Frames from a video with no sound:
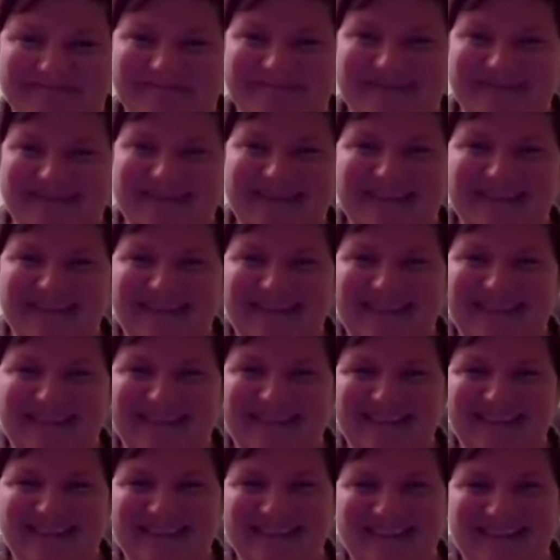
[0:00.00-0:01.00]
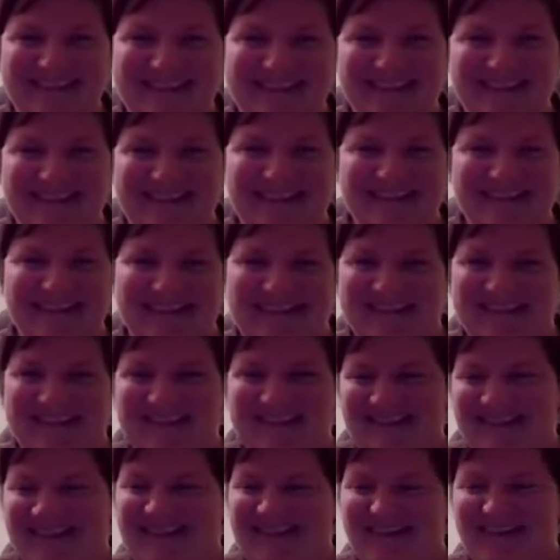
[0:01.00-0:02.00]

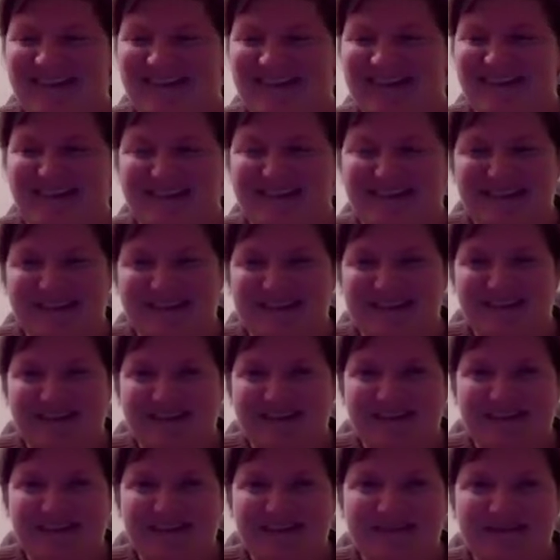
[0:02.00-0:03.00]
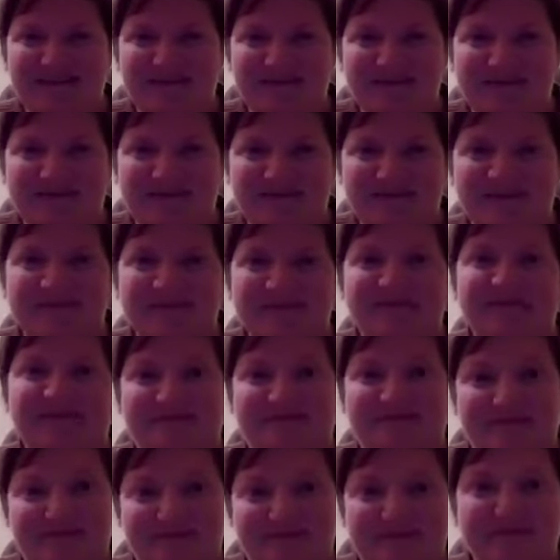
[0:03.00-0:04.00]

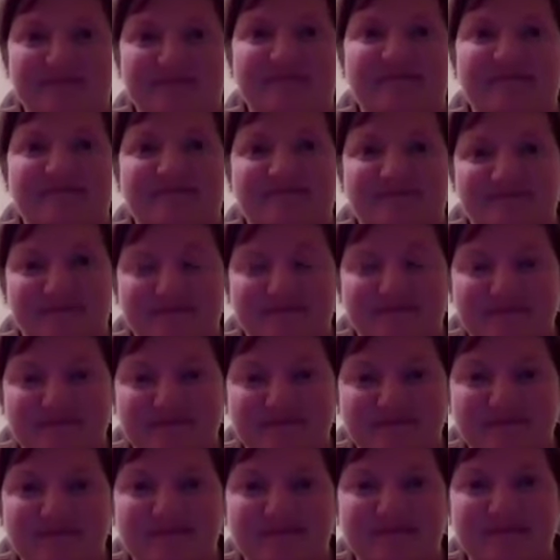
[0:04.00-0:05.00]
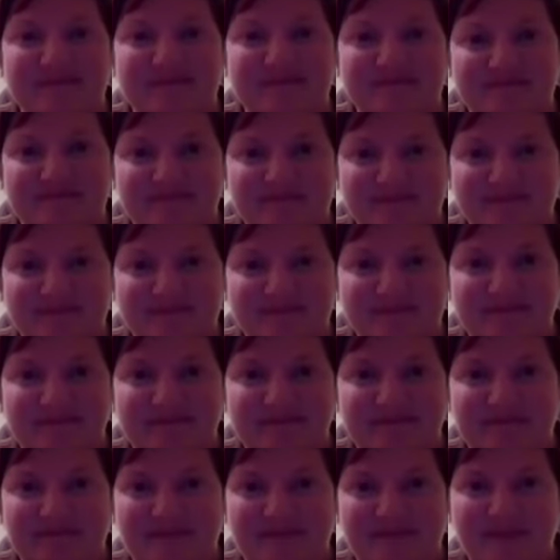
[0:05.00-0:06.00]

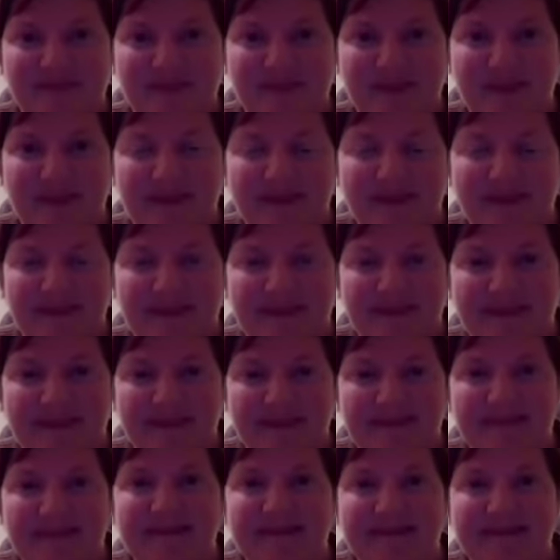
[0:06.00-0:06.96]
[no speech]